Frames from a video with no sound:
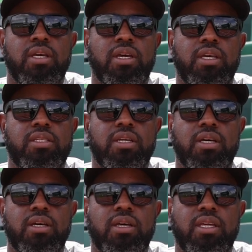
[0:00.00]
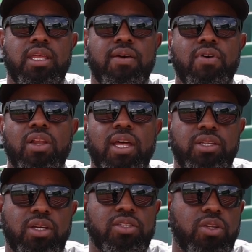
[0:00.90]
and, uh, and have all our
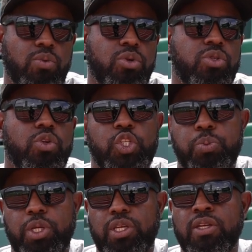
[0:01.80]
ducks in a row, so to speak.